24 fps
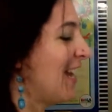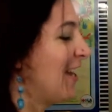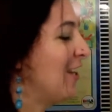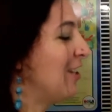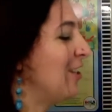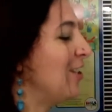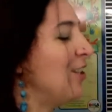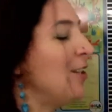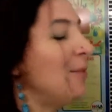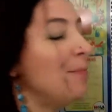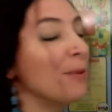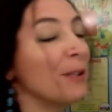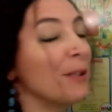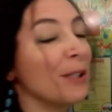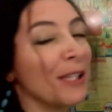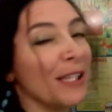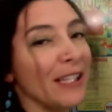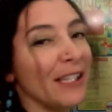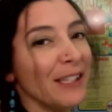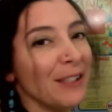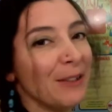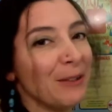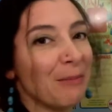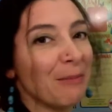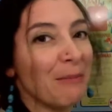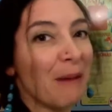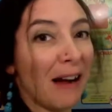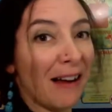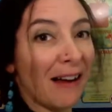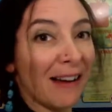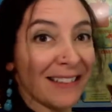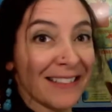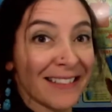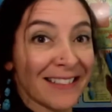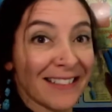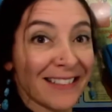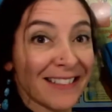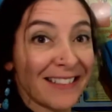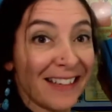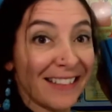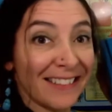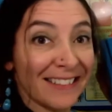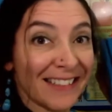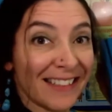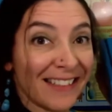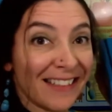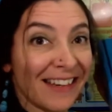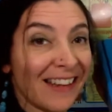Super cute box. Dun,
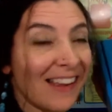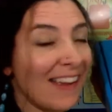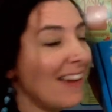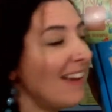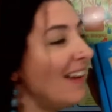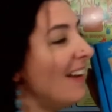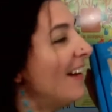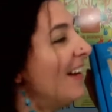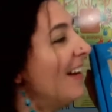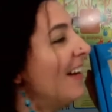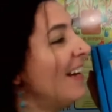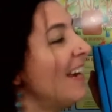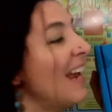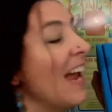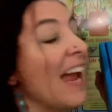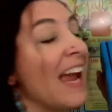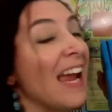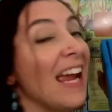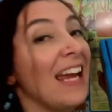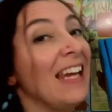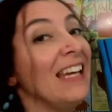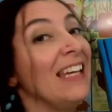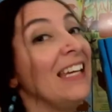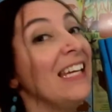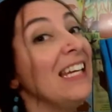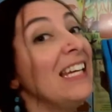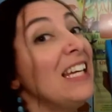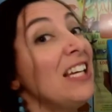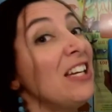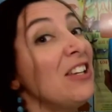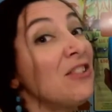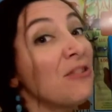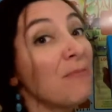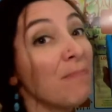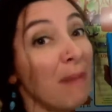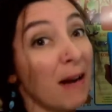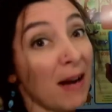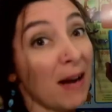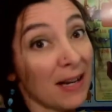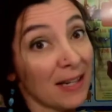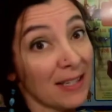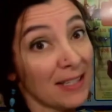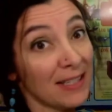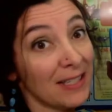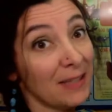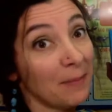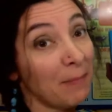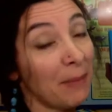dun, dun. And each
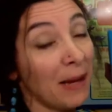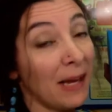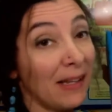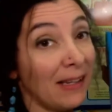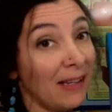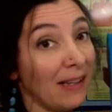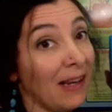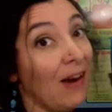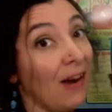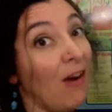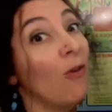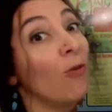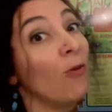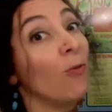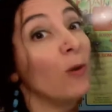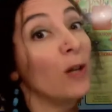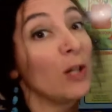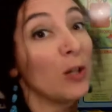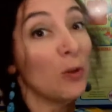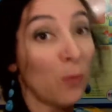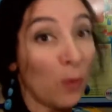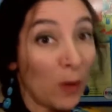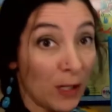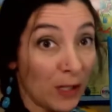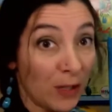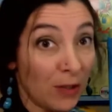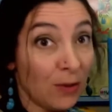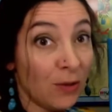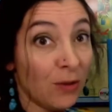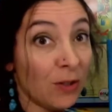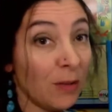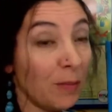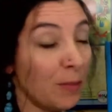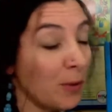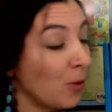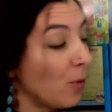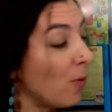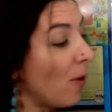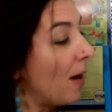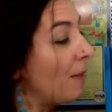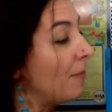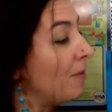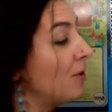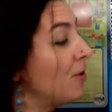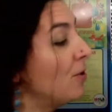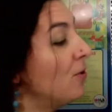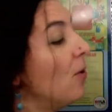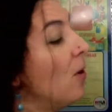box, depending on which one you subscribe
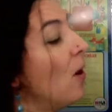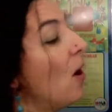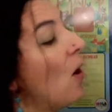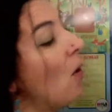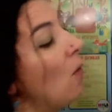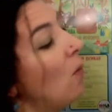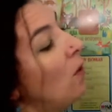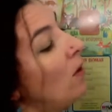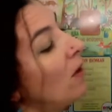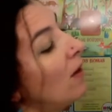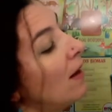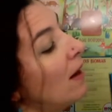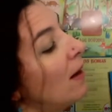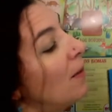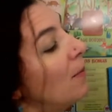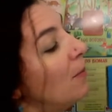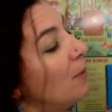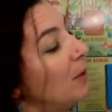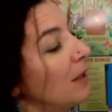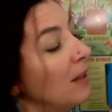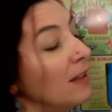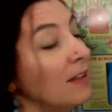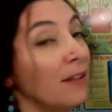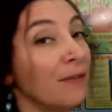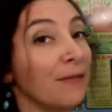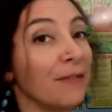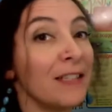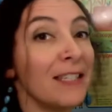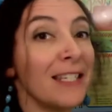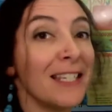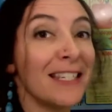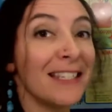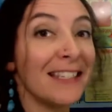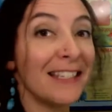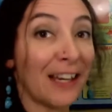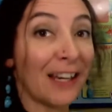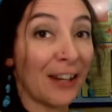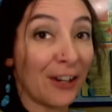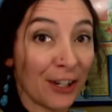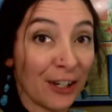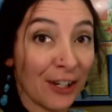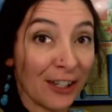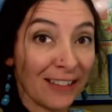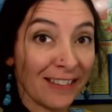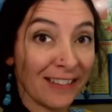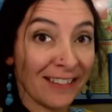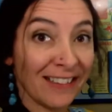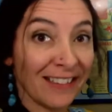to, will come with a different sticker
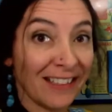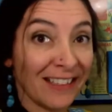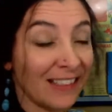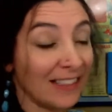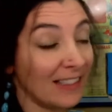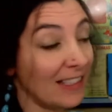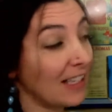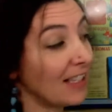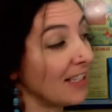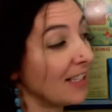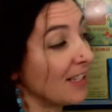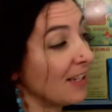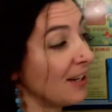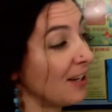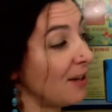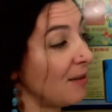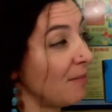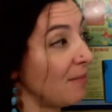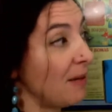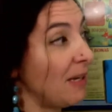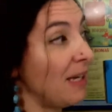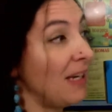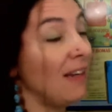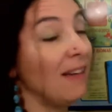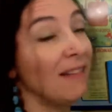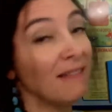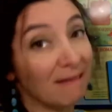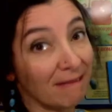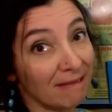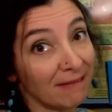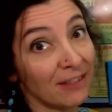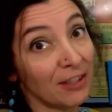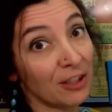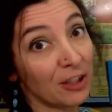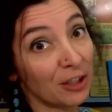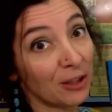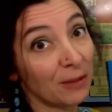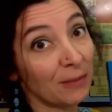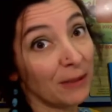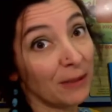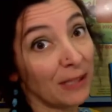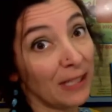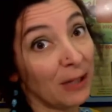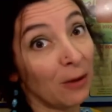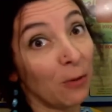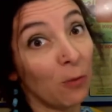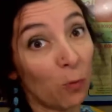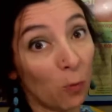that's going to be
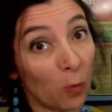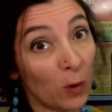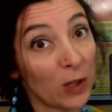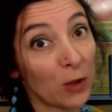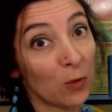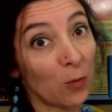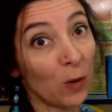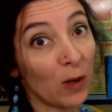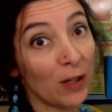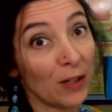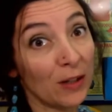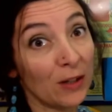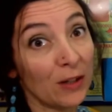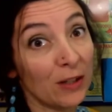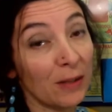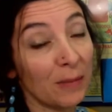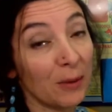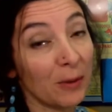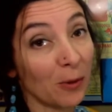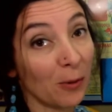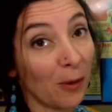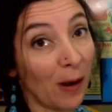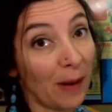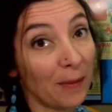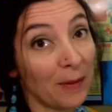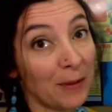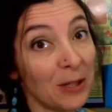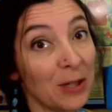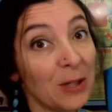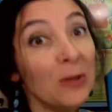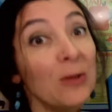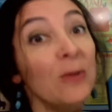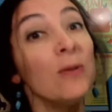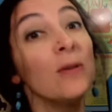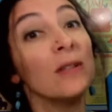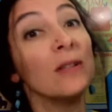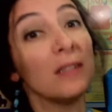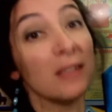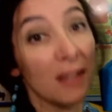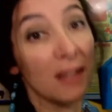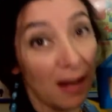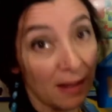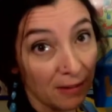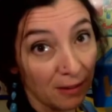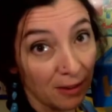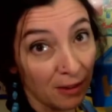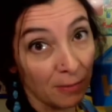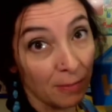determining which one you subscribe to,
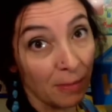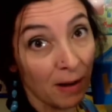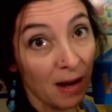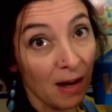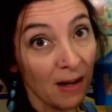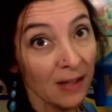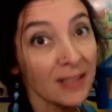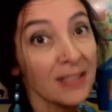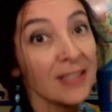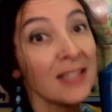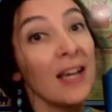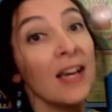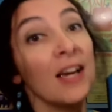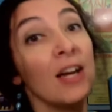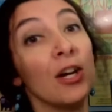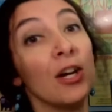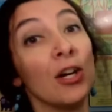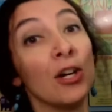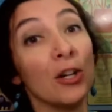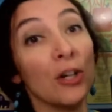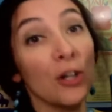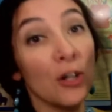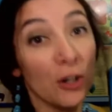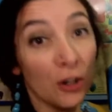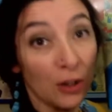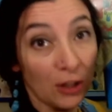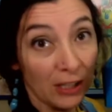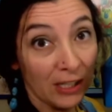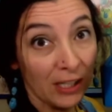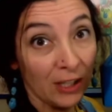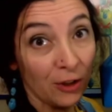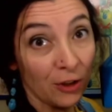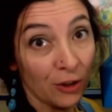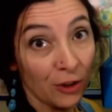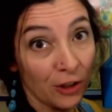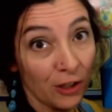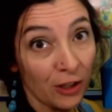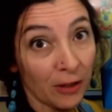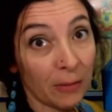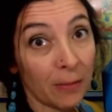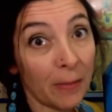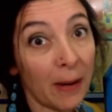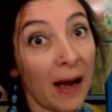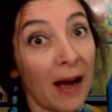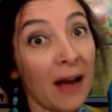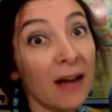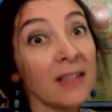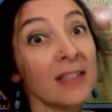toddler box, early learner
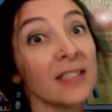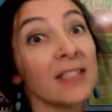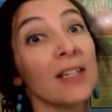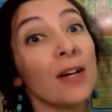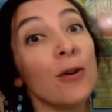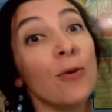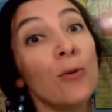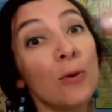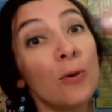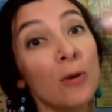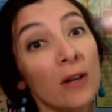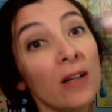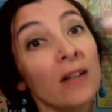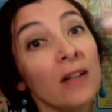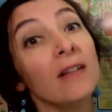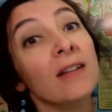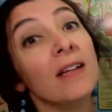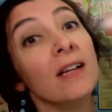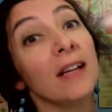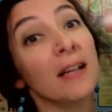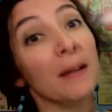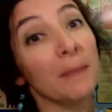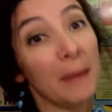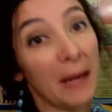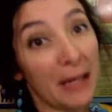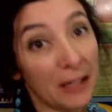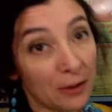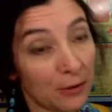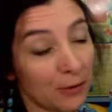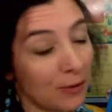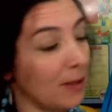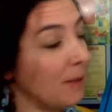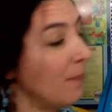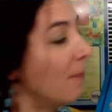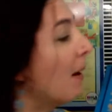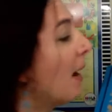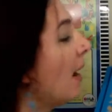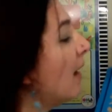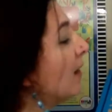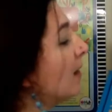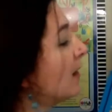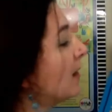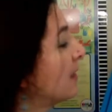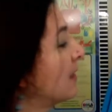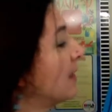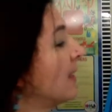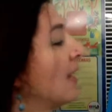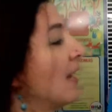box, or the elementary
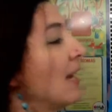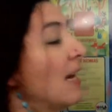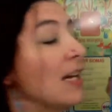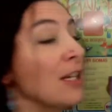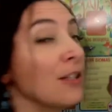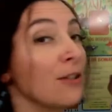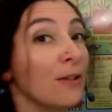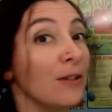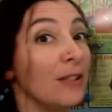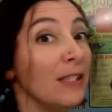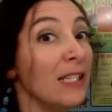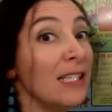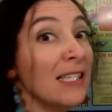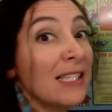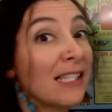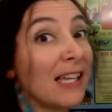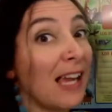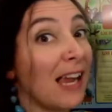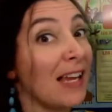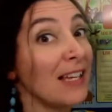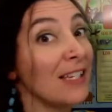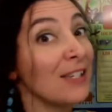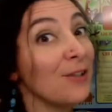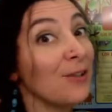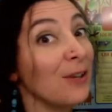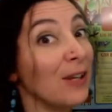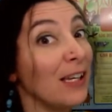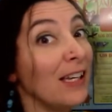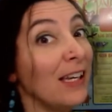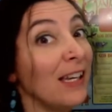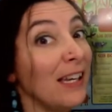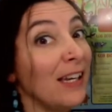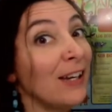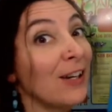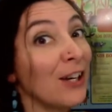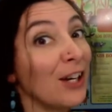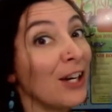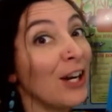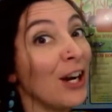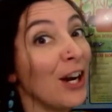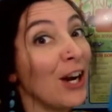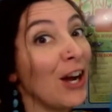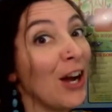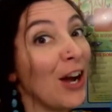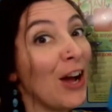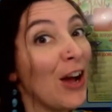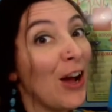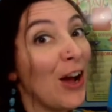box. So in this case, you can hear
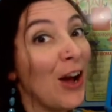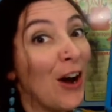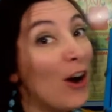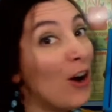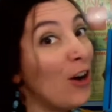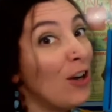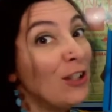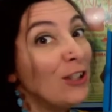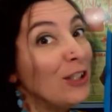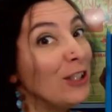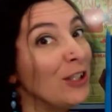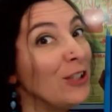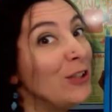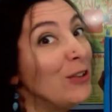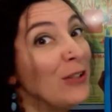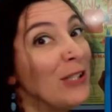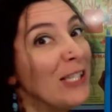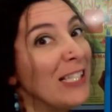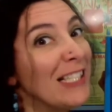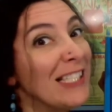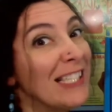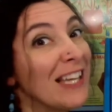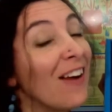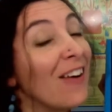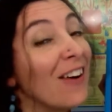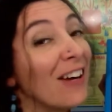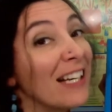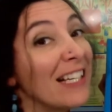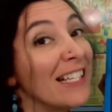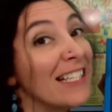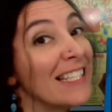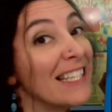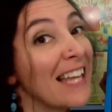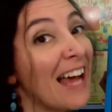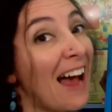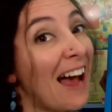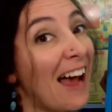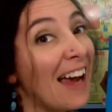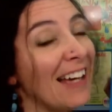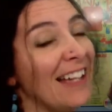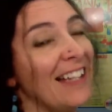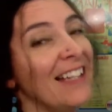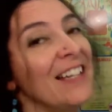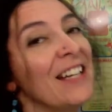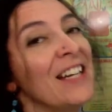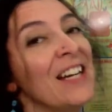all the goodies are inside.